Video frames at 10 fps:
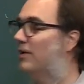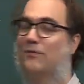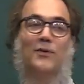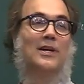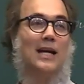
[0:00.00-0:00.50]

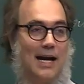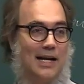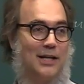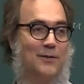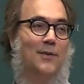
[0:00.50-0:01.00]
for the
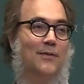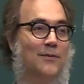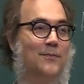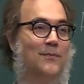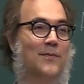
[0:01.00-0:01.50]
direct one.
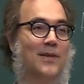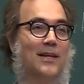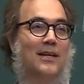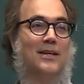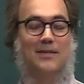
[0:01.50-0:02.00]

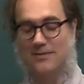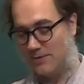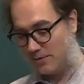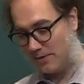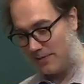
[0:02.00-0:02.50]

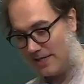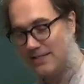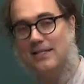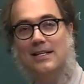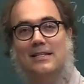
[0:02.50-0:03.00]
So
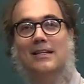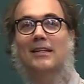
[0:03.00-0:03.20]
question is,